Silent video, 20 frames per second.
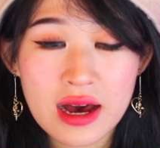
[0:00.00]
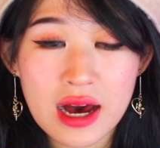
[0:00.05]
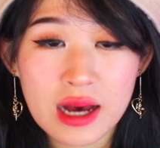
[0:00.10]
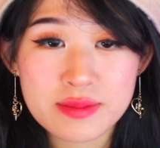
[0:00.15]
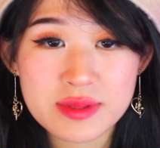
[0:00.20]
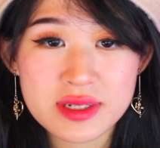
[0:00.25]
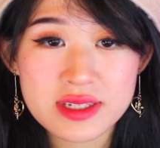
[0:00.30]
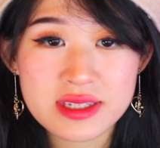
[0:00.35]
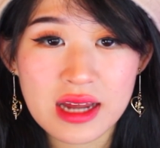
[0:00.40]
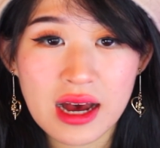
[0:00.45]

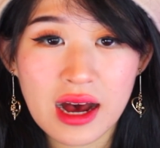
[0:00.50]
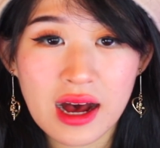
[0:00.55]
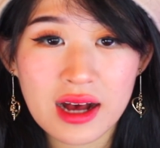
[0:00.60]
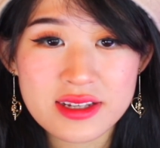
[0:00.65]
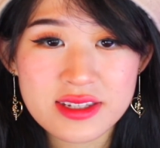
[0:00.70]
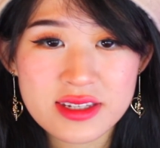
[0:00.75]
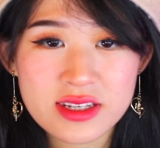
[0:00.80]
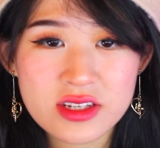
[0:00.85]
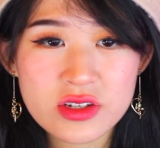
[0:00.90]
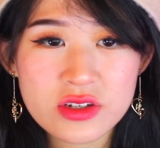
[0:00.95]
I'm just
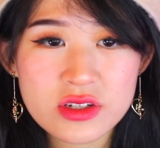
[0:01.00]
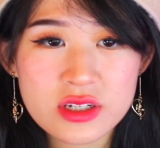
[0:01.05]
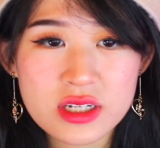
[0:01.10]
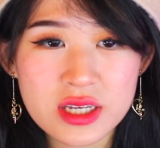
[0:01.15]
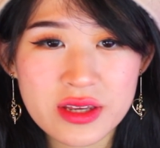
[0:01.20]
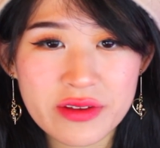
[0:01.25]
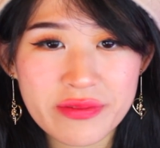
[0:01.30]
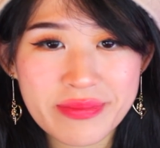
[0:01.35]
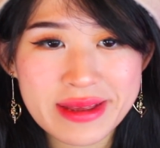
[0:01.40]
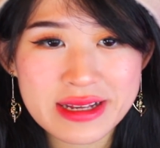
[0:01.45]
asking you to
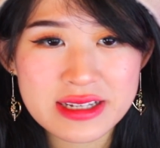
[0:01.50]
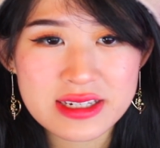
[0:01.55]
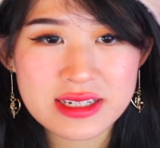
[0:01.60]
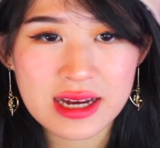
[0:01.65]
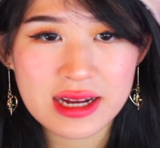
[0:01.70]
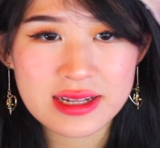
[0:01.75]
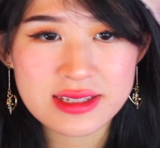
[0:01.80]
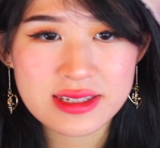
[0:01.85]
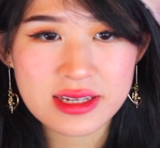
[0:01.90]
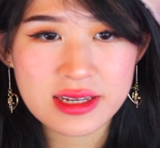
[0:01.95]
give me a
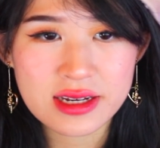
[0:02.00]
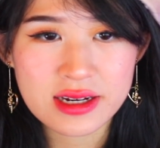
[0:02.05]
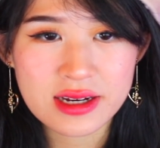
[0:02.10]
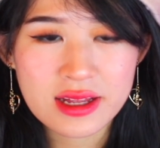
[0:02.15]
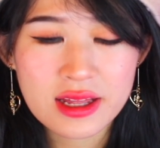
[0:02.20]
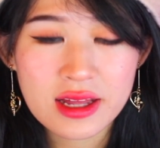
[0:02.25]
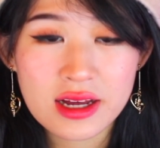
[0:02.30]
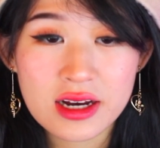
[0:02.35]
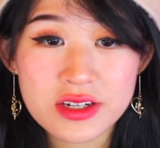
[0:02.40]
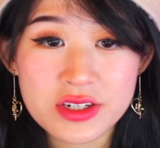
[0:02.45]
chance here.
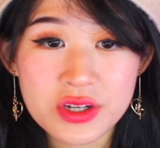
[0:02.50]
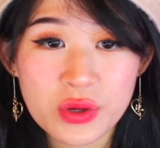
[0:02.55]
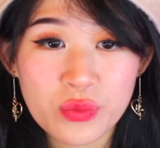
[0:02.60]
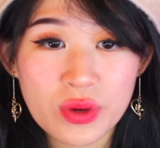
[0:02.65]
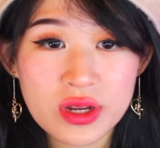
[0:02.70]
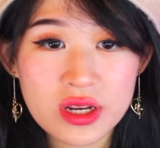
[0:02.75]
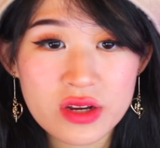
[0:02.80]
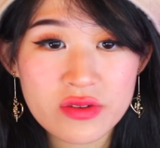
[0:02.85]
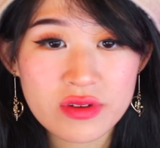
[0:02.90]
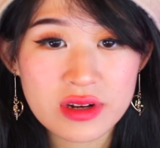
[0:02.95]
I don't
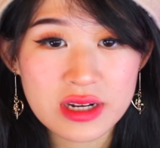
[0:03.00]
want a